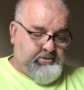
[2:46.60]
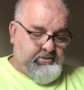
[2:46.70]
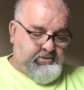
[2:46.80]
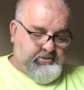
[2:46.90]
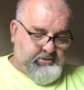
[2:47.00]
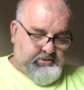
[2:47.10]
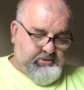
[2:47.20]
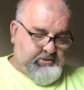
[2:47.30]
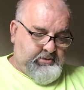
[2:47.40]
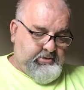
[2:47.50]

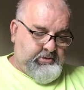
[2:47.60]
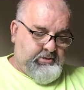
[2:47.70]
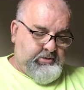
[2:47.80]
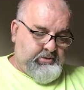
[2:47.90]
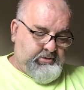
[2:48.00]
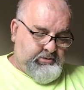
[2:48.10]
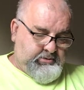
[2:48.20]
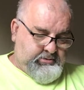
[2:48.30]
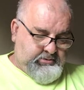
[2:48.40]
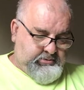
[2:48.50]

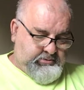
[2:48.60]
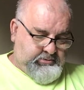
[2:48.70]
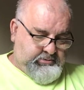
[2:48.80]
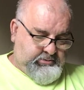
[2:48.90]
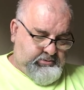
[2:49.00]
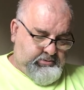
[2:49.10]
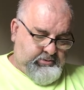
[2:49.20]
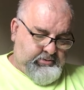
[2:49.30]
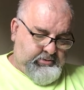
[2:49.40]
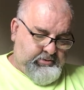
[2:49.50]

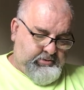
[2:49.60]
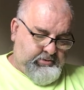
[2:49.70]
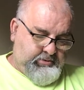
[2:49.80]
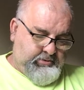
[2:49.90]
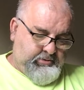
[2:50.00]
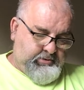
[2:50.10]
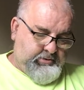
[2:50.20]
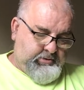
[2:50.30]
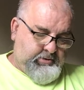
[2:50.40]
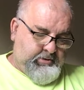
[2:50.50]

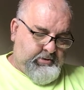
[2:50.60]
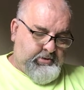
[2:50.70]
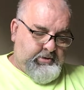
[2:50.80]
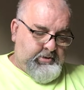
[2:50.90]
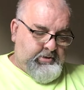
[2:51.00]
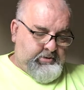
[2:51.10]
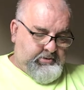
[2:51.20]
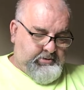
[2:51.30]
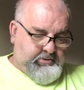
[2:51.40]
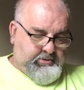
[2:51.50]

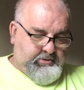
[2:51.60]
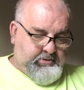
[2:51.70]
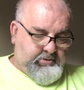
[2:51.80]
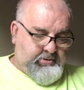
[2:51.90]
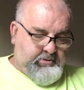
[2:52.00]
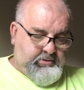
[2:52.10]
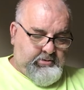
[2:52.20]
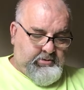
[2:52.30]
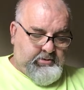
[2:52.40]
No one is speaking in this clip.